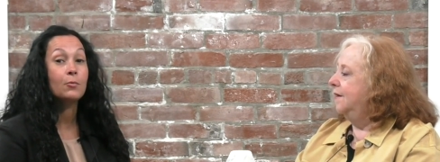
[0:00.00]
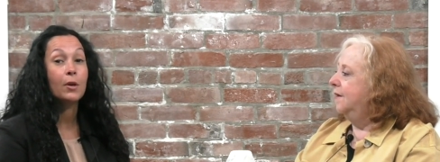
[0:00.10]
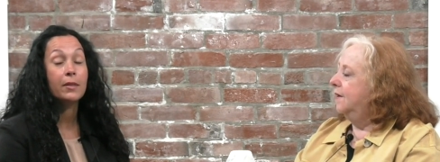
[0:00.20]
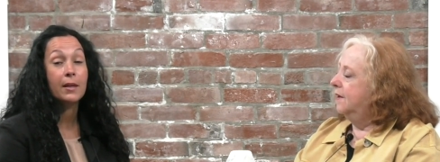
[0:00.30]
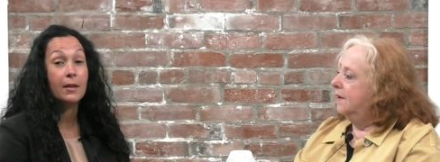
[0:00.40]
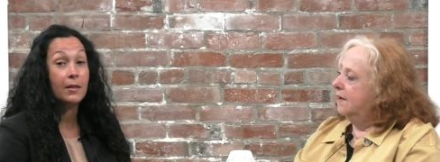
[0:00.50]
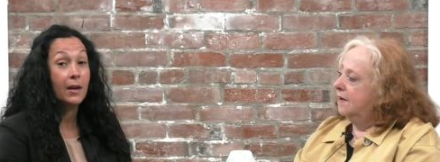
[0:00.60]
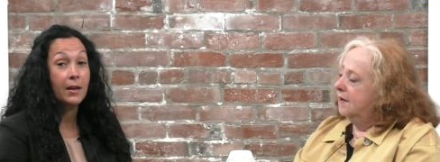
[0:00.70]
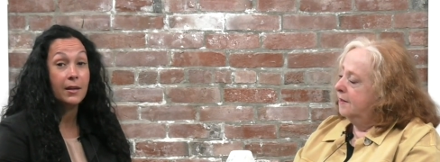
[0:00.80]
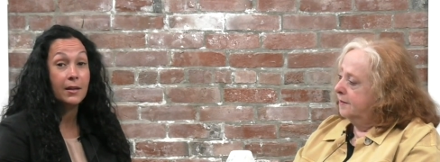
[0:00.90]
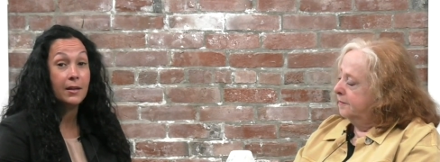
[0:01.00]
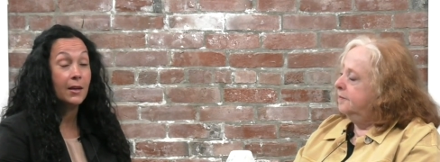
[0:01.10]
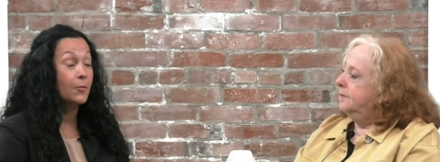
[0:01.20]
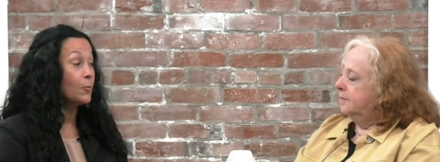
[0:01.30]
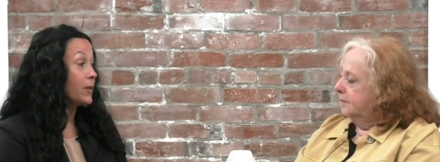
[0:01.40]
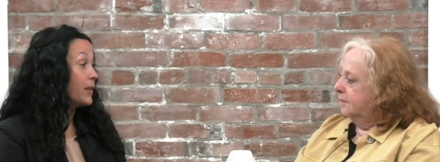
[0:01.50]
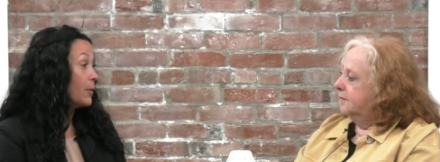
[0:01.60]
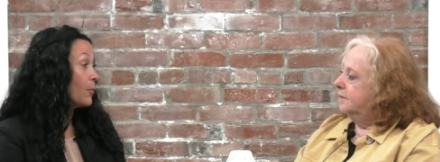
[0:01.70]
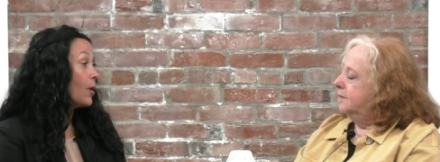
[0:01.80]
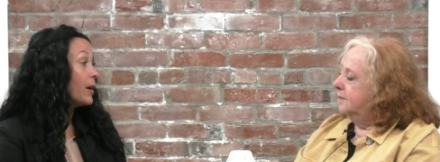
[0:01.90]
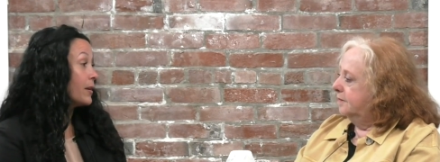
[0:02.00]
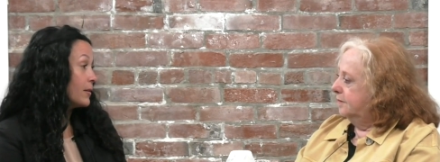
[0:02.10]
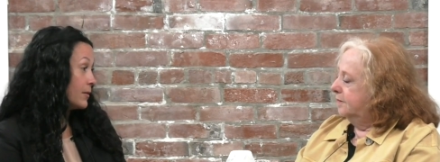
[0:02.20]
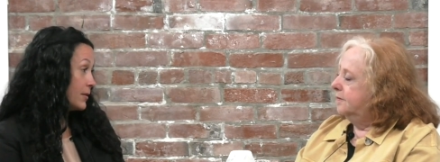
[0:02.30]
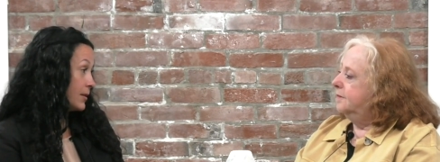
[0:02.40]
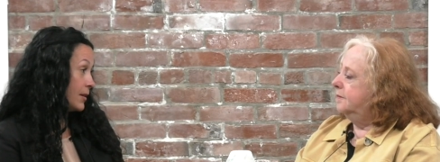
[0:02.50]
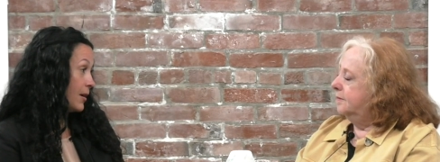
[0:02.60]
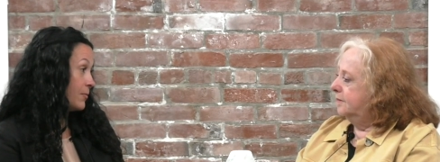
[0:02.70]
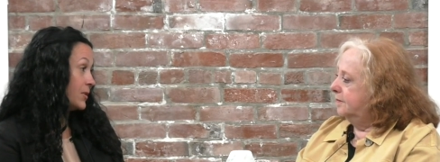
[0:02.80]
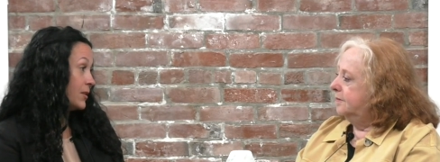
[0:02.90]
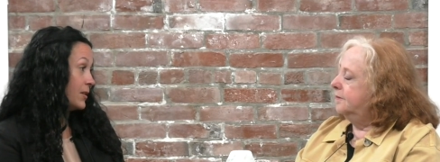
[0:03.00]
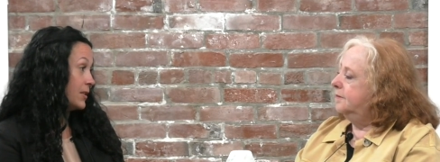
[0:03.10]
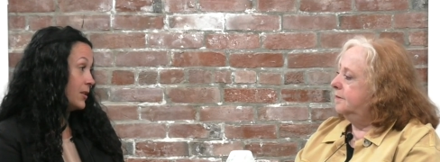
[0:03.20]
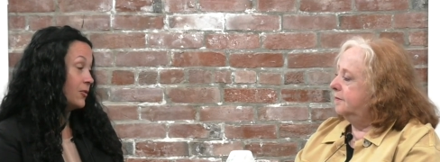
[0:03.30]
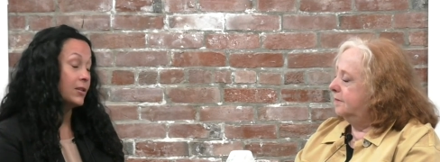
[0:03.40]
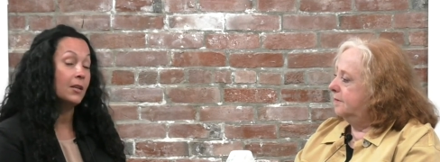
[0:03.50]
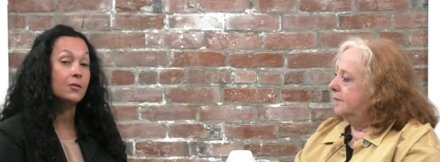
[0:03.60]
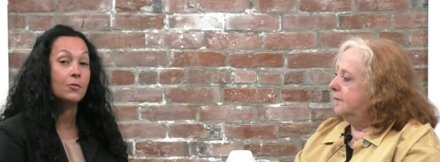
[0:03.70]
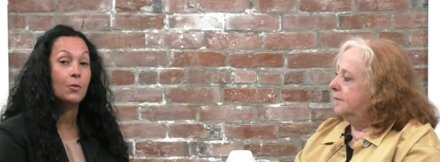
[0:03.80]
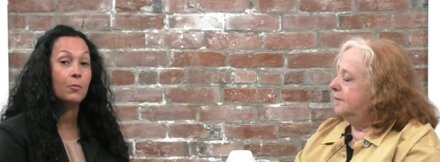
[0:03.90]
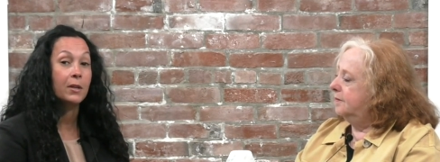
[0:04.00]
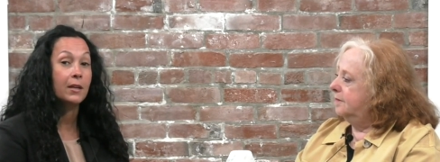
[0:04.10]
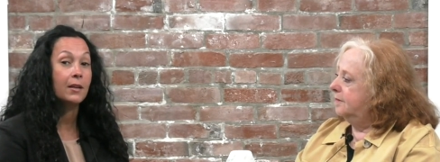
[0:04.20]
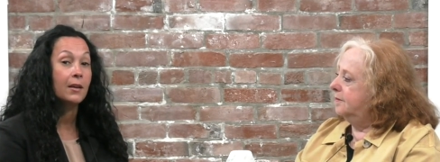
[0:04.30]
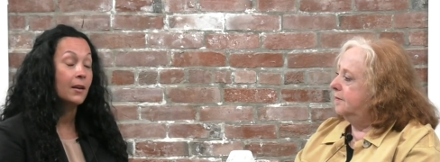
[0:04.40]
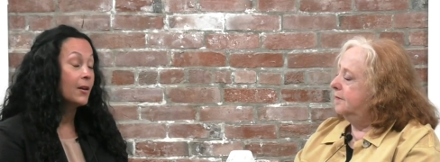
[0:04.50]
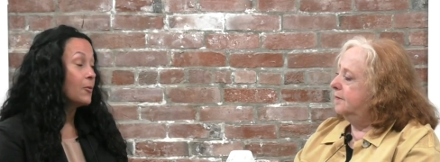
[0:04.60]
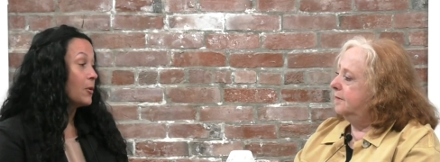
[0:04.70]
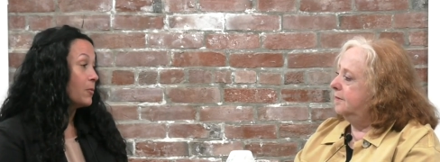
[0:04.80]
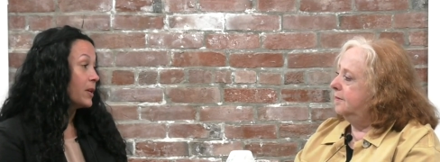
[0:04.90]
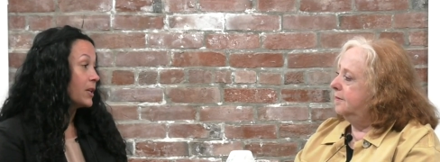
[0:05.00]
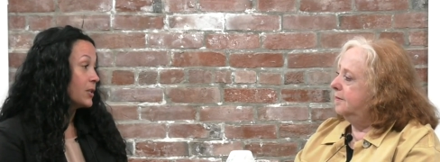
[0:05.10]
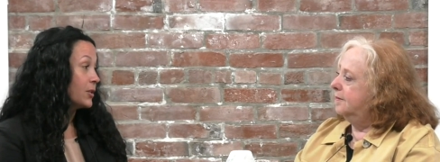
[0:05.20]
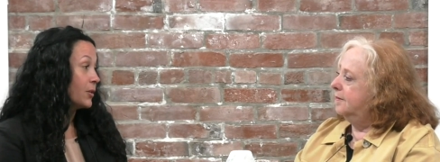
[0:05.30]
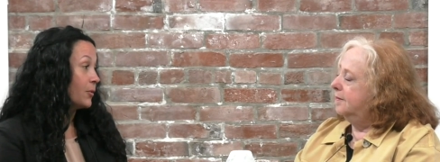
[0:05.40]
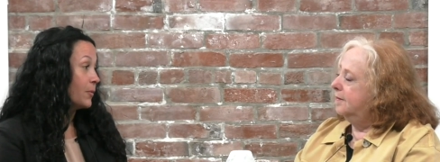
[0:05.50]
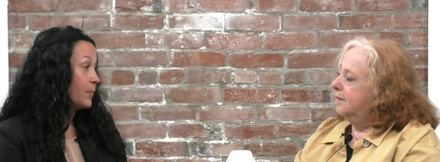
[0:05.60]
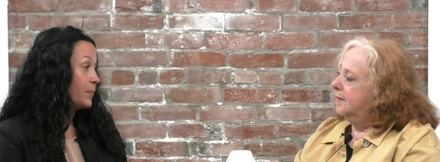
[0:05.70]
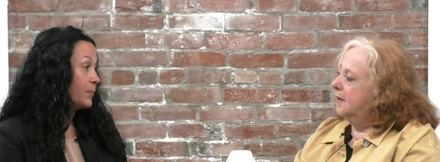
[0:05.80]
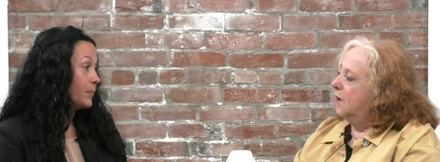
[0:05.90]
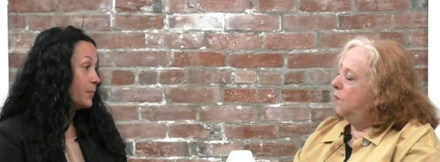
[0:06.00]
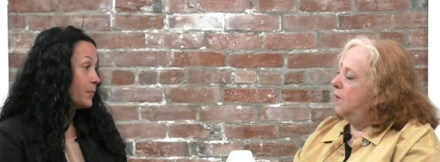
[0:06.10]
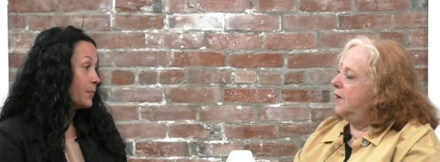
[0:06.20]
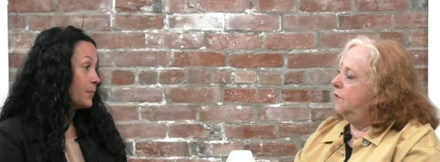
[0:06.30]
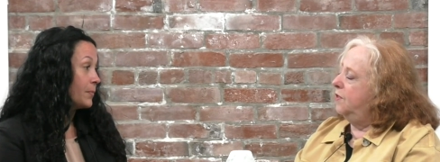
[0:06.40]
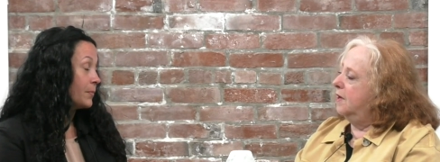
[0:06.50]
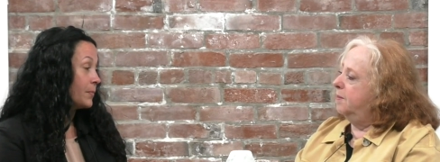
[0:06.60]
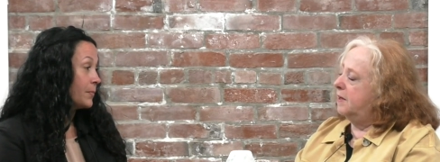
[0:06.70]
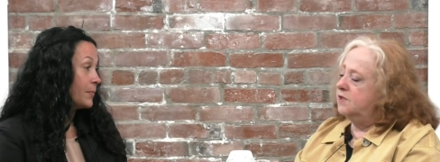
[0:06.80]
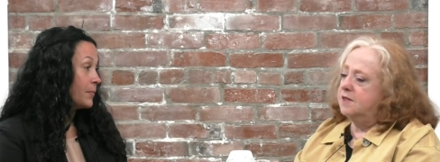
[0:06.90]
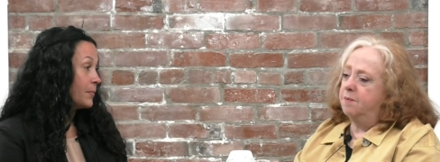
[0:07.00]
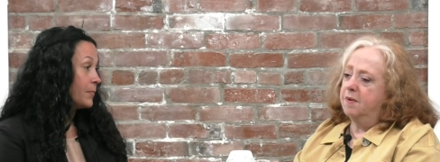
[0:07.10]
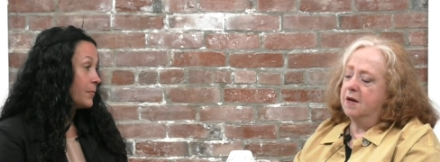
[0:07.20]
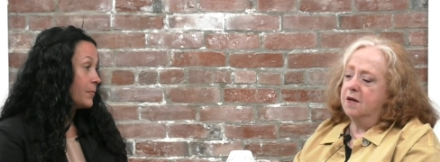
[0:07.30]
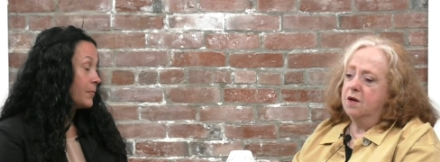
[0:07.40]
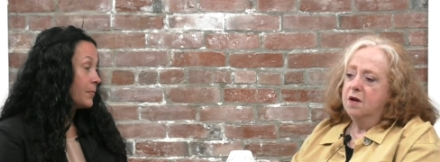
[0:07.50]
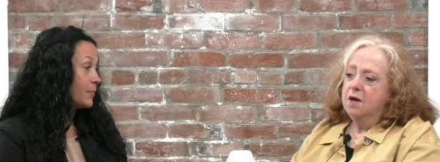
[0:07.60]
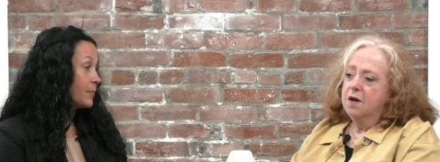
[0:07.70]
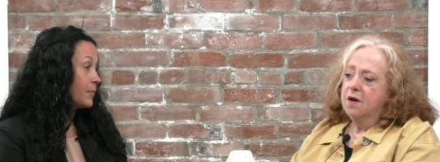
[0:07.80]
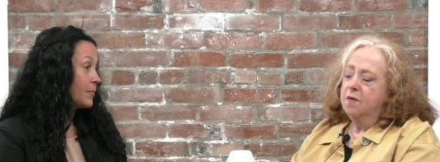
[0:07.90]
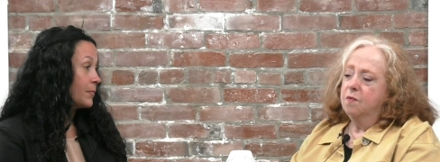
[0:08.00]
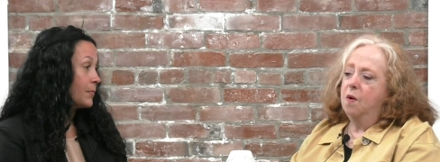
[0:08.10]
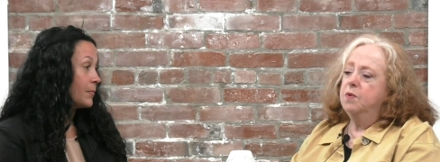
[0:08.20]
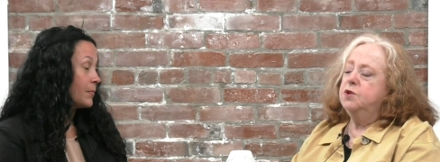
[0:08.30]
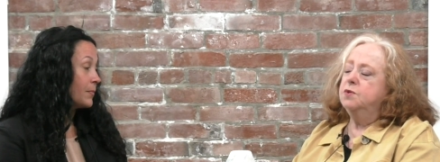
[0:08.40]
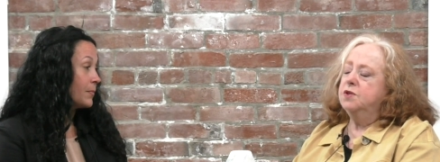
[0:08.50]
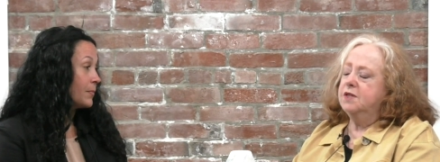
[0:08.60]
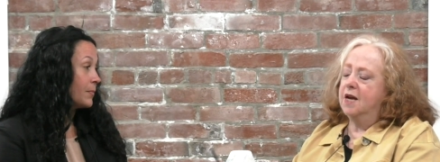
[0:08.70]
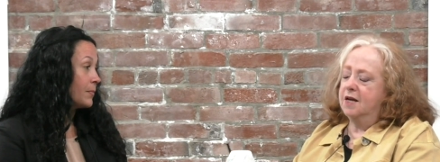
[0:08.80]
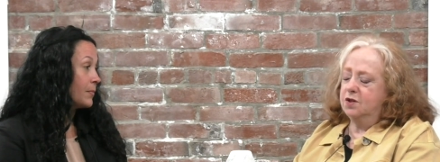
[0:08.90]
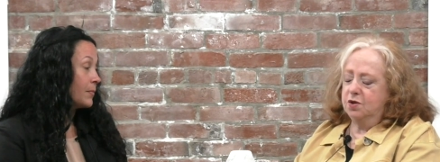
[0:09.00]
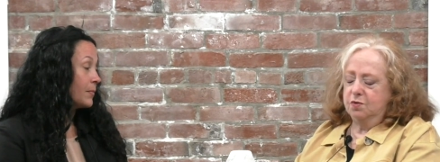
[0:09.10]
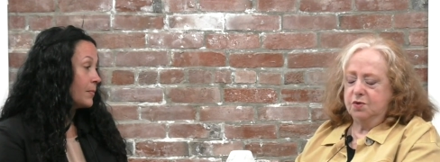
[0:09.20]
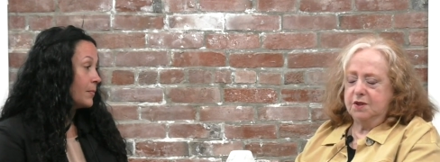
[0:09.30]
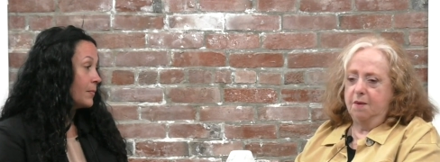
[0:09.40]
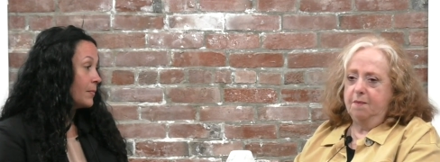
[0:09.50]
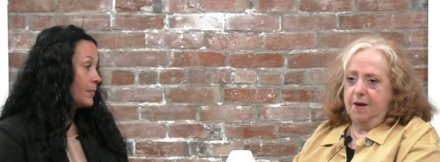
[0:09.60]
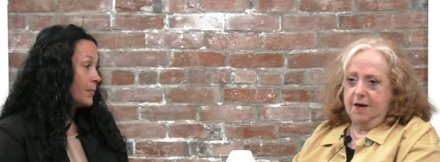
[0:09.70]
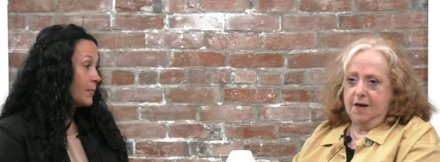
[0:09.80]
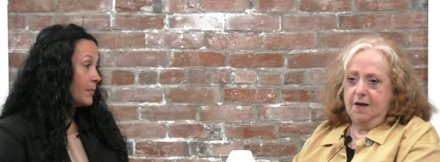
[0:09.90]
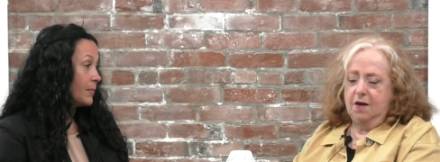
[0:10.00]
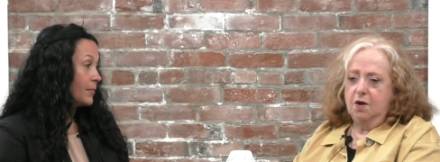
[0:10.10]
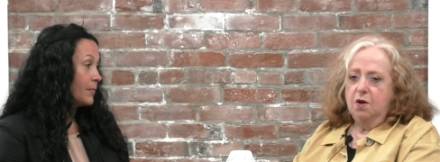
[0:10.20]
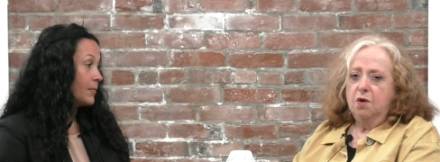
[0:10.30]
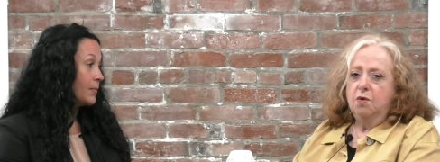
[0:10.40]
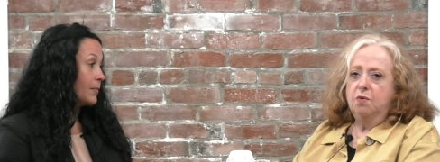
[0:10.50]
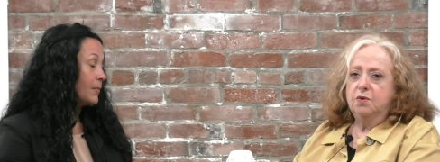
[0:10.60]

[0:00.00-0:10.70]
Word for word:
Speaker 1: what they like and what they want to come to the senior center, what we can,
Speaker 2: what we can do. What do you think about somebody, what would you say to somebody who